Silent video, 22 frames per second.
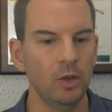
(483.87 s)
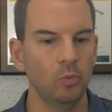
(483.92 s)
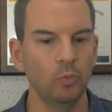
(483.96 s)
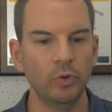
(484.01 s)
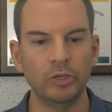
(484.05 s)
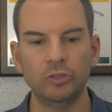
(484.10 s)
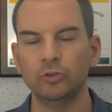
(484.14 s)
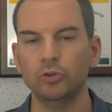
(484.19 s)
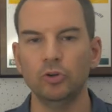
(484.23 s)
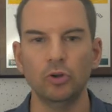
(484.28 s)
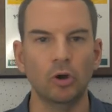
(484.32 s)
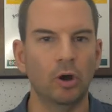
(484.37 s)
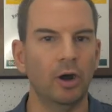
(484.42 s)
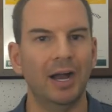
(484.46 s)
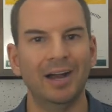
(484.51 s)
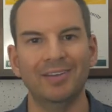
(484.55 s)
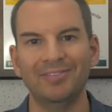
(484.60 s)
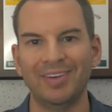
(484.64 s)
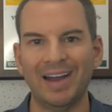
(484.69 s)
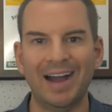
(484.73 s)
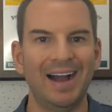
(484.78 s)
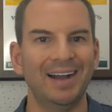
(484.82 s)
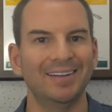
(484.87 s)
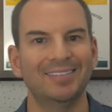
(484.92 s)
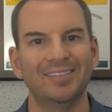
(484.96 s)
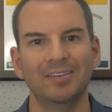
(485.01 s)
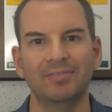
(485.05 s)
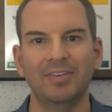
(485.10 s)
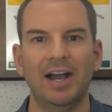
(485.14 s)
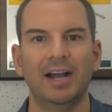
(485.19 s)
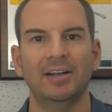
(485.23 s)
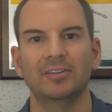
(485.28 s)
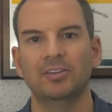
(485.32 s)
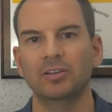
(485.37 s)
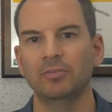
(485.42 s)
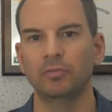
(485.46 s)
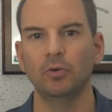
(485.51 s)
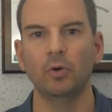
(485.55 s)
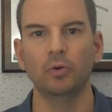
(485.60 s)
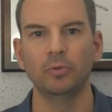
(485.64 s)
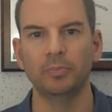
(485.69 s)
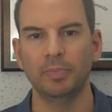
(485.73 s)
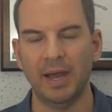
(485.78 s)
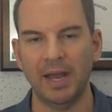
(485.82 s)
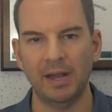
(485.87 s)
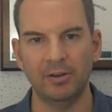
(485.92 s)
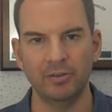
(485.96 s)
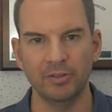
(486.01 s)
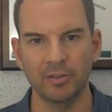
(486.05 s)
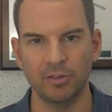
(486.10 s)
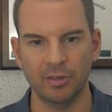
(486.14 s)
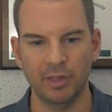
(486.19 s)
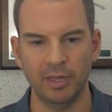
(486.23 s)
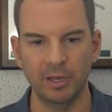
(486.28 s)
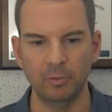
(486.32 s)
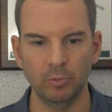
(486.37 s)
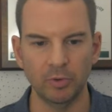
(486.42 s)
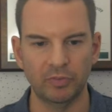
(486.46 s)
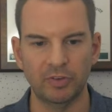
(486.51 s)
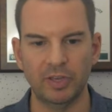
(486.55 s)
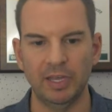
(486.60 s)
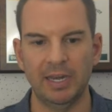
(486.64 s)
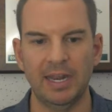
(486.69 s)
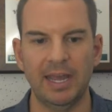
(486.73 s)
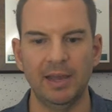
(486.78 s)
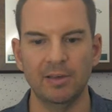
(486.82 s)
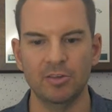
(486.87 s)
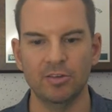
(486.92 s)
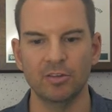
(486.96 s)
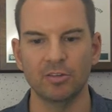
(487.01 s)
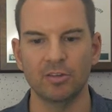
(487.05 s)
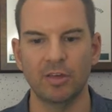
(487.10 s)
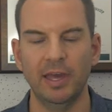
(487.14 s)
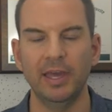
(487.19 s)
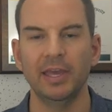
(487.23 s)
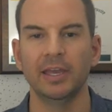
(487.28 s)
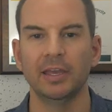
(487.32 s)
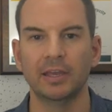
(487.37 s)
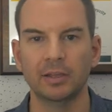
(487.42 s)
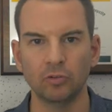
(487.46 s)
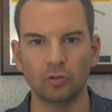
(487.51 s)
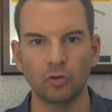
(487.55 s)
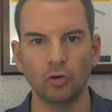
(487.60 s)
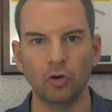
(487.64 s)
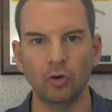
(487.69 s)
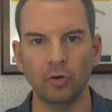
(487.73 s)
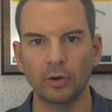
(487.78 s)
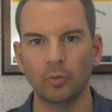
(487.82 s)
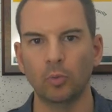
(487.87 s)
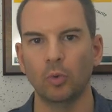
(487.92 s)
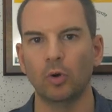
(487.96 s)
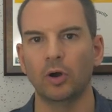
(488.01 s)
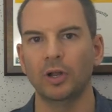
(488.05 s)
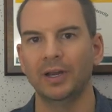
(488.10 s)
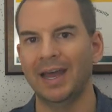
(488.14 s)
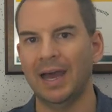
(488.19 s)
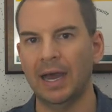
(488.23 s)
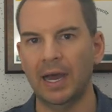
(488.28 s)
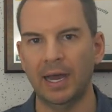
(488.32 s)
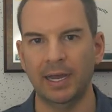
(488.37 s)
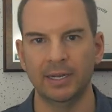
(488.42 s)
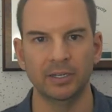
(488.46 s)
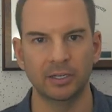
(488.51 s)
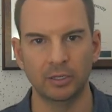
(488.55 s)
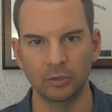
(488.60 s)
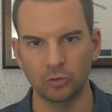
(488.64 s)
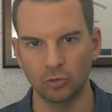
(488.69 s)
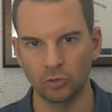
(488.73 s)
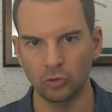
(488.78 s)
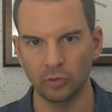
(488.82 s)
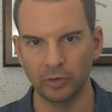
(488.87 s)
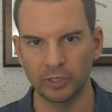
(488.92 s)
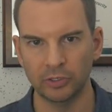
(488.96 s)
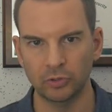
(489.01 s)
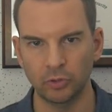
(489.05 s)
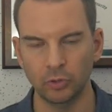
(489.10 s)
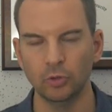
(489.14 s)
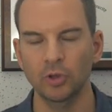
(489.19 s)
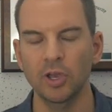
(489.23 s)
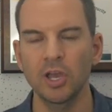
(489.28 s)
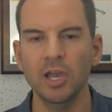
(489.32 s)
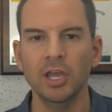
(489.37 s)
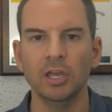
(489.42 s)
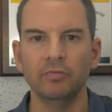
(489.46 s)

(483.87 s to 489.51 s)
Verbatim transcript: we do not have active active load balancing with connections hitting controller one and controller two.